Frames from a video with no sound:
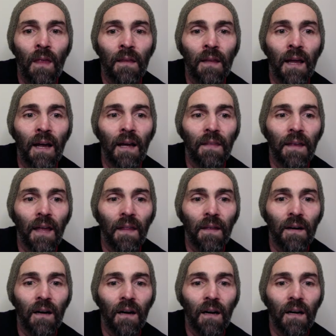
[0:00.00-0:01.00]
Now, the
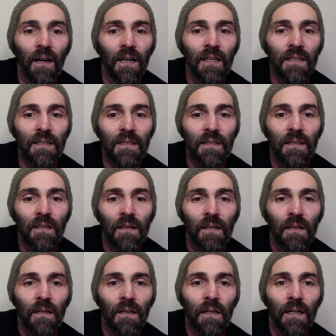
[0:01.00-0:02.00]
other guys
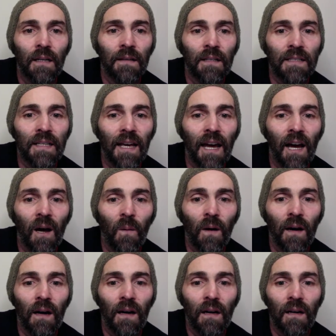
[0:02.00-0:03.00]
in the
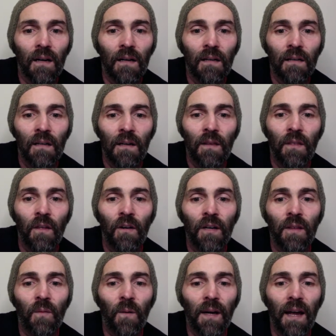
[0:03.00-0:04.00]
tower,
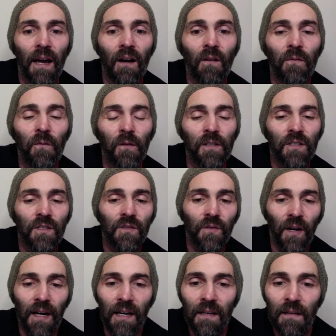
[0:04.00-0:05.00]
33 Alfred
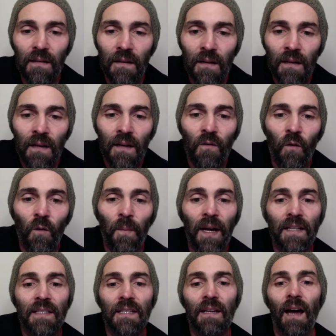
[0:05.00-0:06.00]
Street,
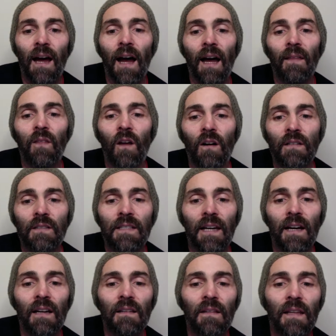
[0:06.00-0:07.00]
remains in hard
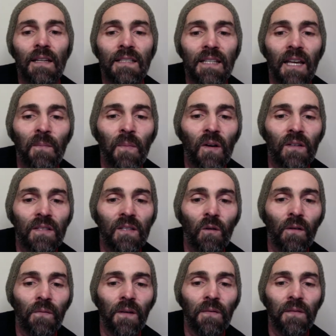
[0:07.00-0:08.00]
lockdown. They're saying because there
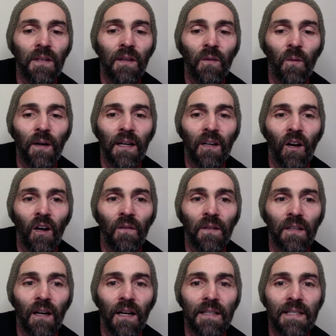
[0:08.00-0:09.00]
were 53
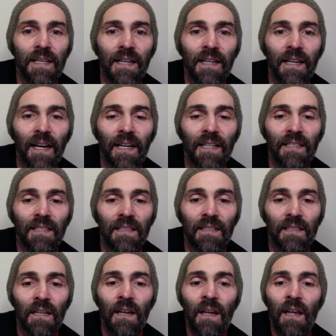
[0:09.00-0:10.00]
COVID-19
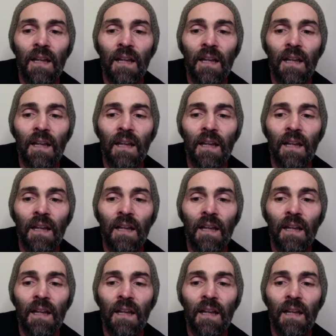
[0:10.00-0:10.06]
cases.